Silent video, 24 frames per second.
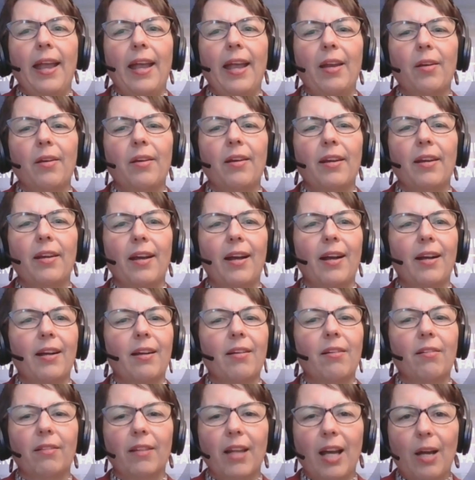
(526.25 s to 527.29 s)
and
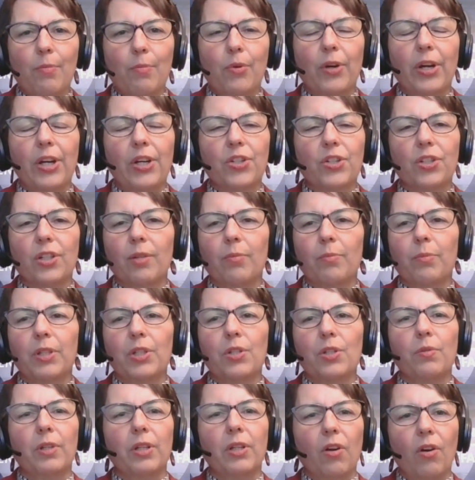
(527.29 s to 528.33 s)
collaboration
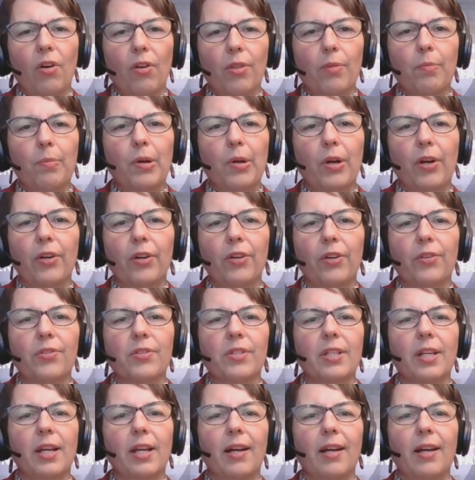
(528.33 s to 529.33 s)
between all the partners.